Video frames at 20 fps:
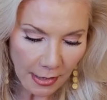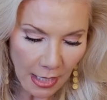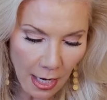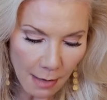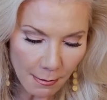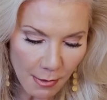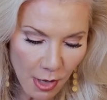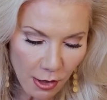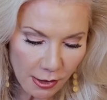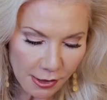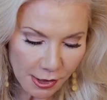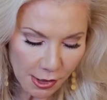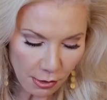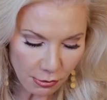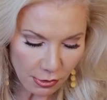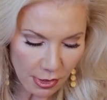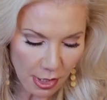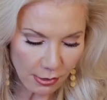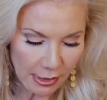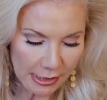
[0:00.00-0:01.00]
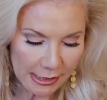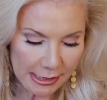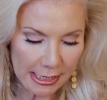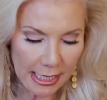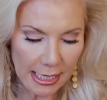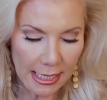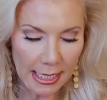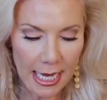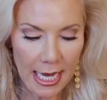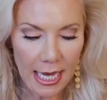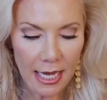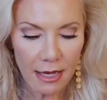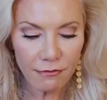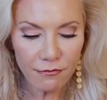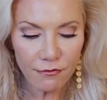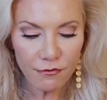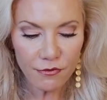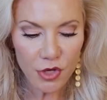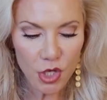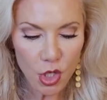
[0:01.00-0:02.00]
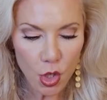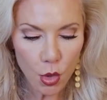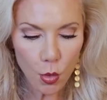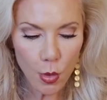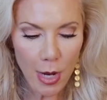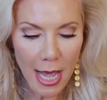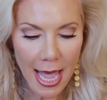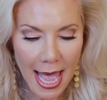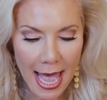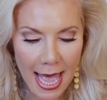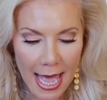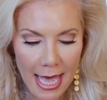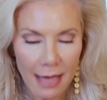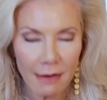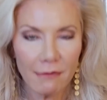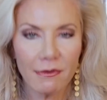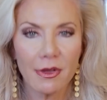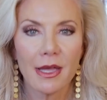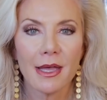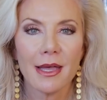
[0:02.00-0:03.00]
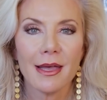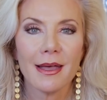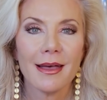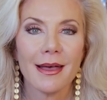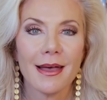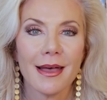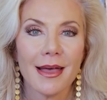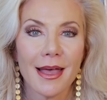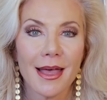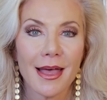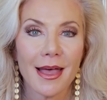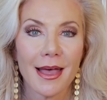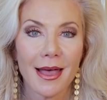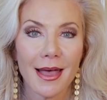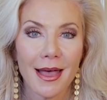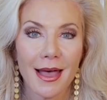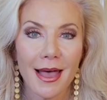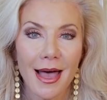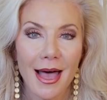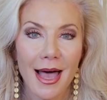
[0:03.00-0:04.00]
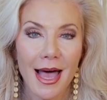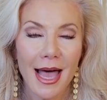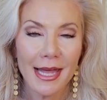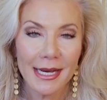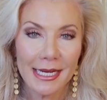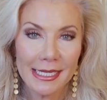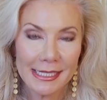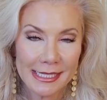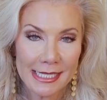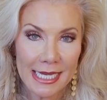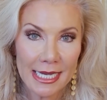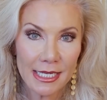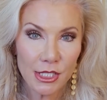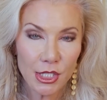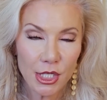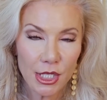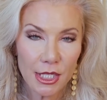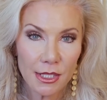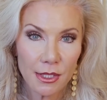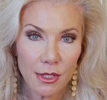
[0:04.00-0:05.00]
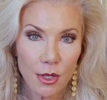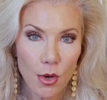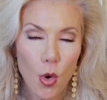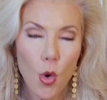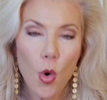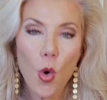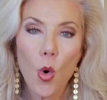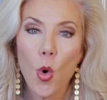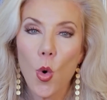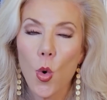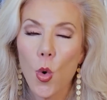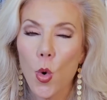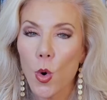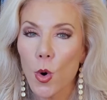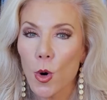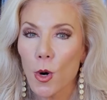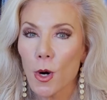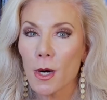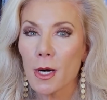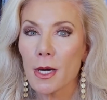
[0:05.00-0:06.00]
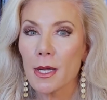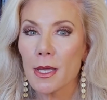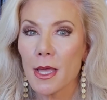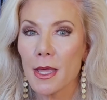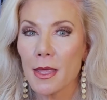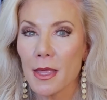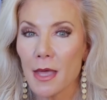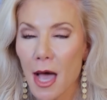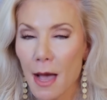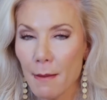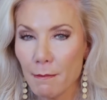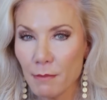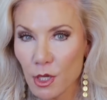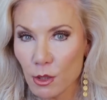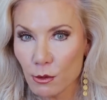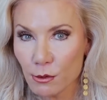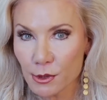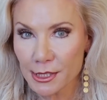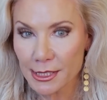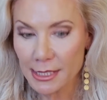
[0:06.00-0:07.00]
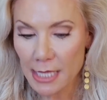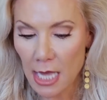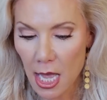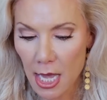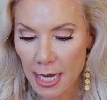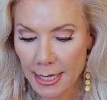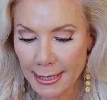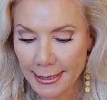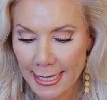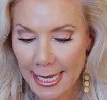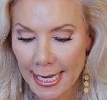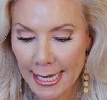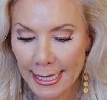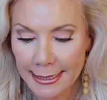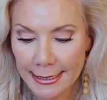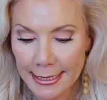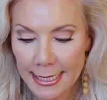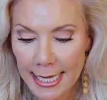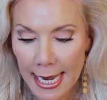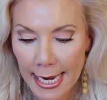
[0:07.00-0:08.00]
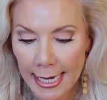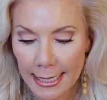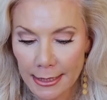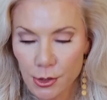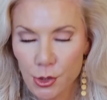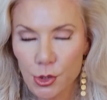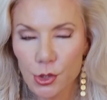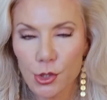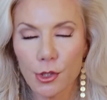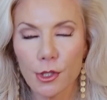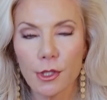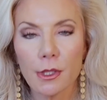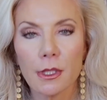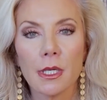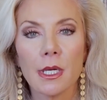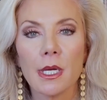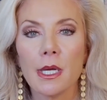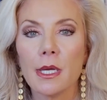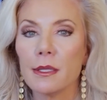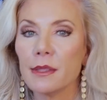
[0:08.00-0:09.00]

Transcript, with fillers: I'm also noticing if you have an ascendant or a moon sign in Cancer,